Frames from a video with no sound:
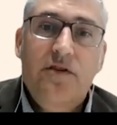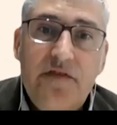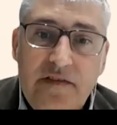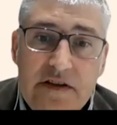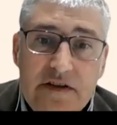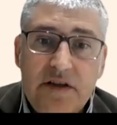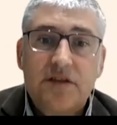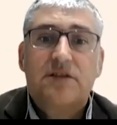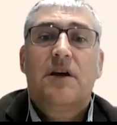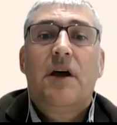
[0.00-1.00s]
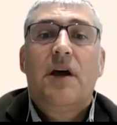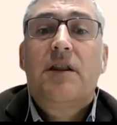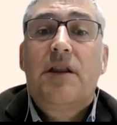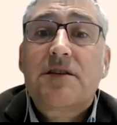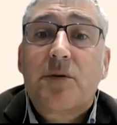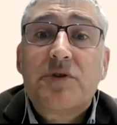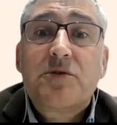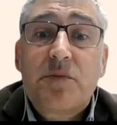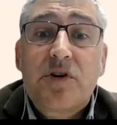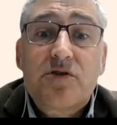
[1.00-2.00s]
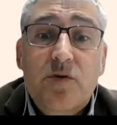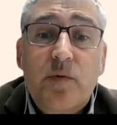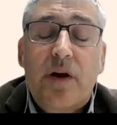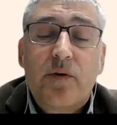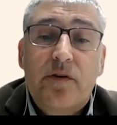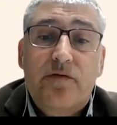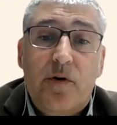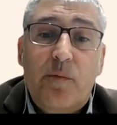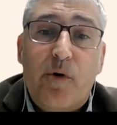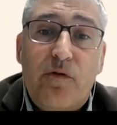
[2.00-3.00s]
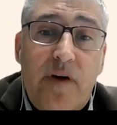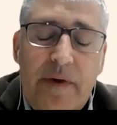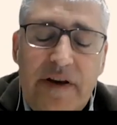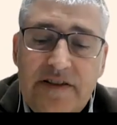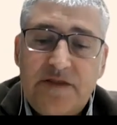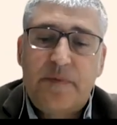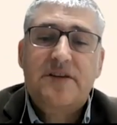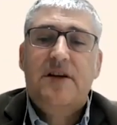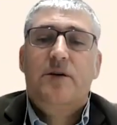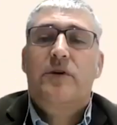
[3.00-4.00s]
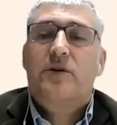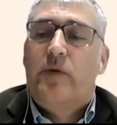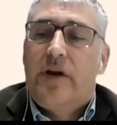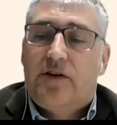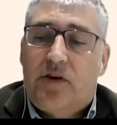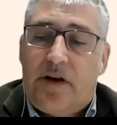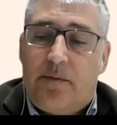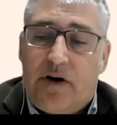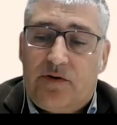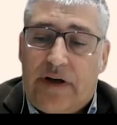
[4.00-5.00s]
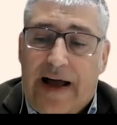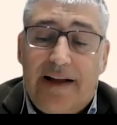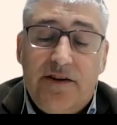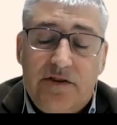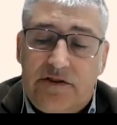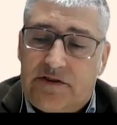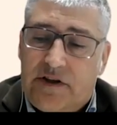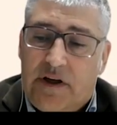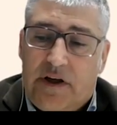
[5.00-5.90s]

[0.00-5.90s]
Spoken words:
of the disease. That's the reason because we are looking for more families, especially when we are talking about adults.